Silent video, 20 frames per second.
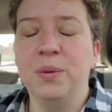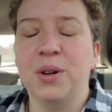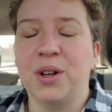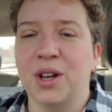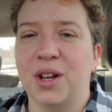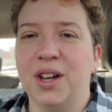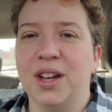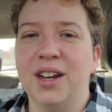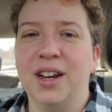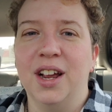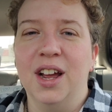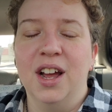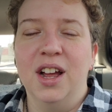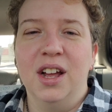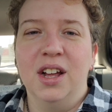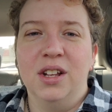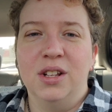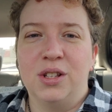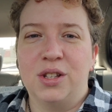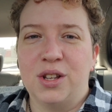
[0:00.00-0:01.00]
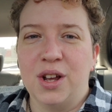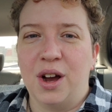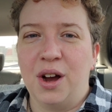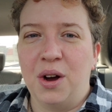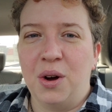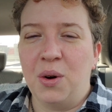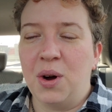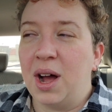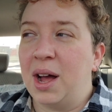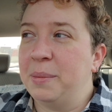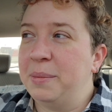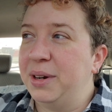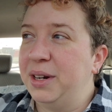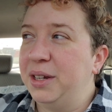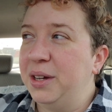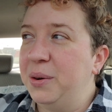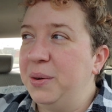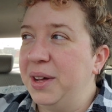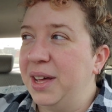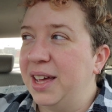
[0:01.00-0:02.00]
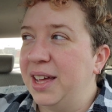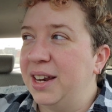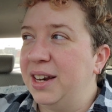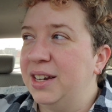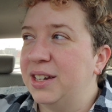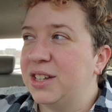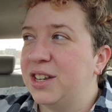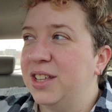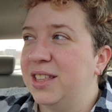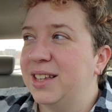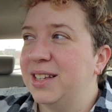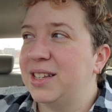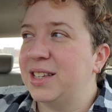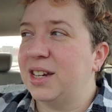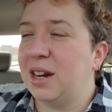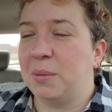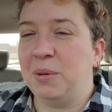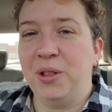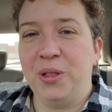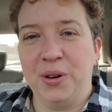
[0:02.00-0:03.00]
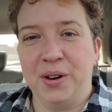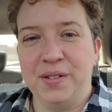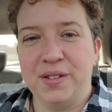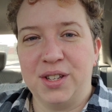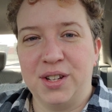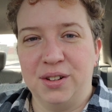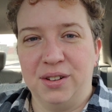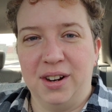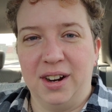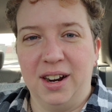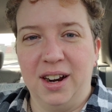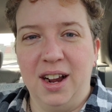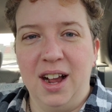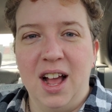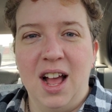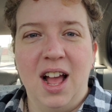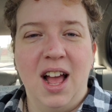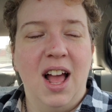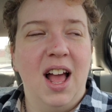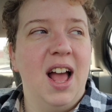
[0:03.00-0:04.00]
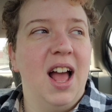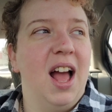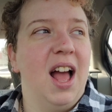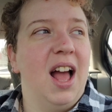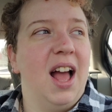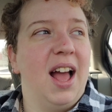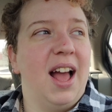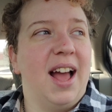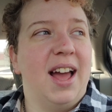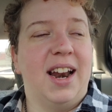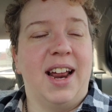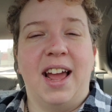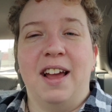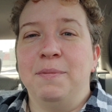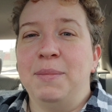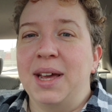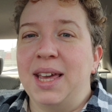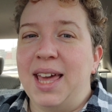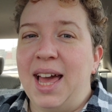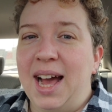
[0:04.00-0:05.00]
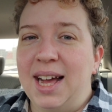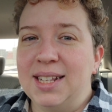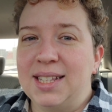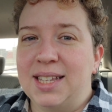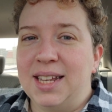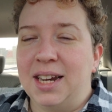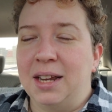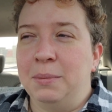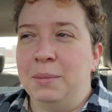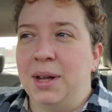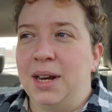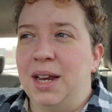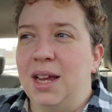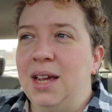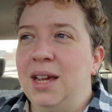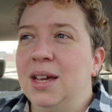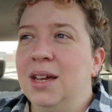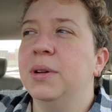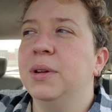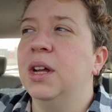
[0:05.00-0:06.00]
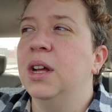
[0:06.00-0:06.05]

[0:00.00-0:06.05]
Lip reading: good. So I'm gonna go in to this double thrift store, and I have my cat sitting money.